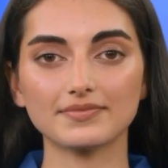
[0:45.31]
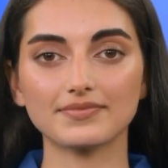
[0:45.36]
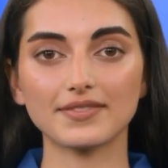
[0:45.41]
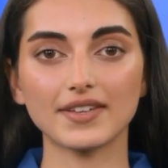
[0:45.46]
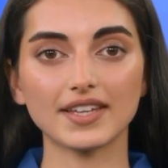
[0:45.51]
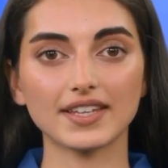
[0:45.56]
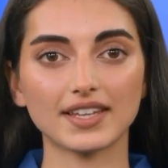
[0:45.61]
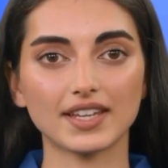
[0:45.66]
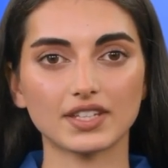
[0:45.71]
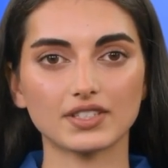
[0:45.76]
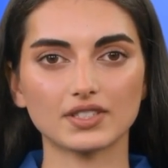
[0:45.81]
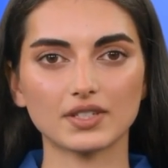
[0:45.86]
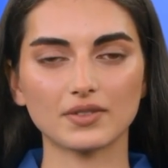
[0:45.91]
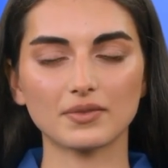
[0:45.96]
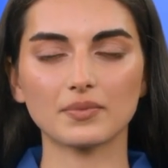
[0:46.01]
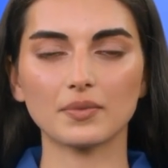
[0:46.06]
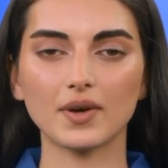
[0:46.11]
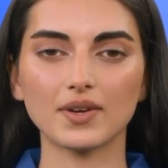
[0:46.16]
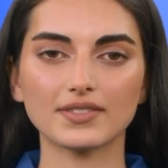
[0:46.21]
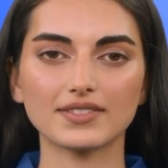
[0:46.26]
pH
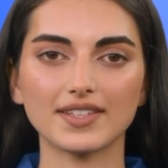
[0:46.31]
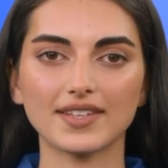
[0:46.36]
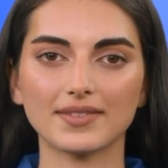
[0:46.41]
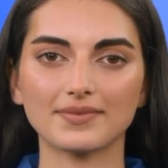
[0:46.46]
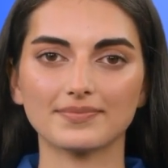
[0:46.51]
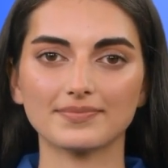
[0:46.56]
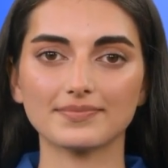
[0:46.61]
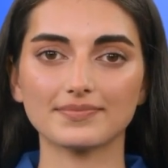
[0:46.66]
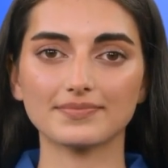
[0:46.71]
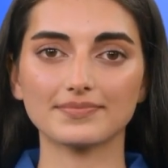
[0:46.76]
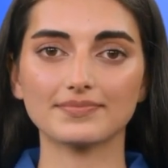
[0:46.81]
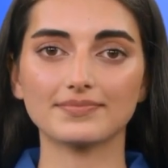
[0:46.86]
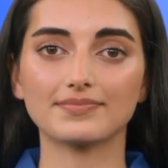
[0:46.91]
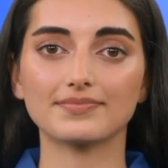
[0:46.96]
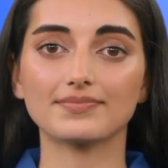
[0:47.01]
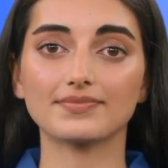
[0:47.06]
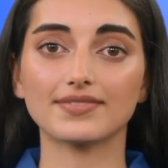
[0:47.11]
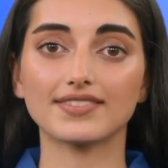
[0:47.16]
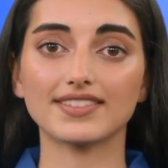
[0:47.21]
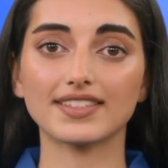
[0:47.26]
of water,
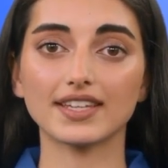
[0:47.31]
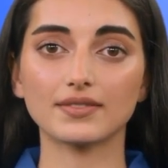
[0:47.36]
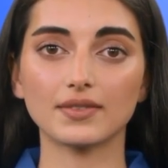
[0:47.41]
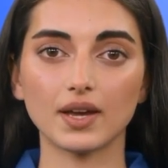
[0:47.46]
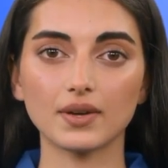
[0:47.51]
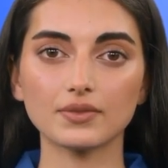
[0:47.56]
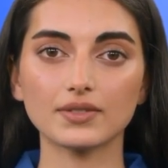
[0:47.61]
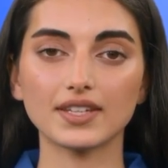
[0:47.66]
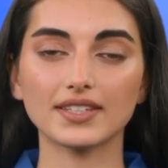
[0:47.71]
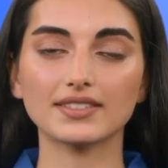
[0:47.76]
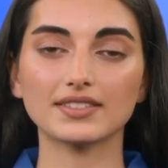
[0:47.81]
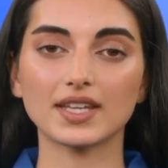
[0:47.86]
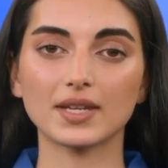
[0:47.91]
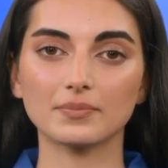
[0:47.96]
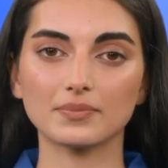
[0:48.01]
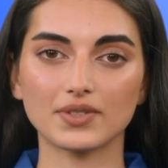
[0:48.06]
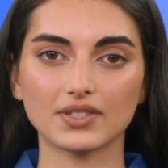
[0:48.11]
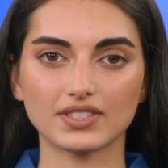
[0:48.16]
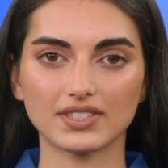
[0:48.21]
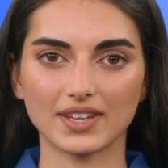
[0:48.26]
surrounding
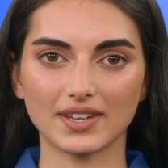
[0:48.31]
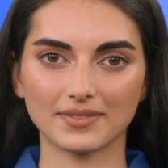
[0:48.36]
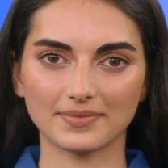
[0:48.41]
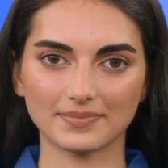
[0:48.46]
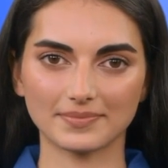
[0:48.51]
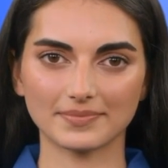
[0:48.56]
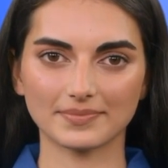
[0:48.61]
temperature,